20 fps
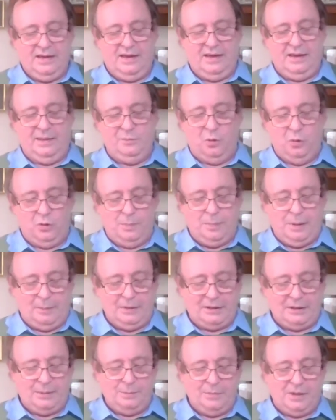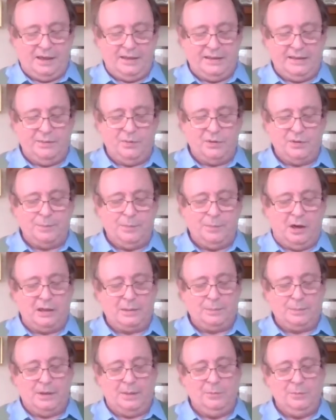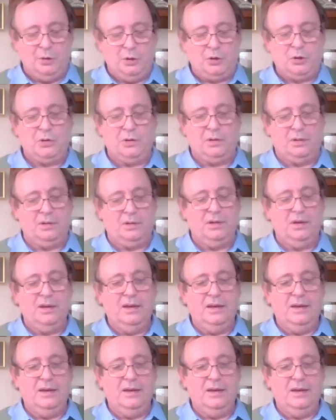and more Republican-minded, was marked by mutual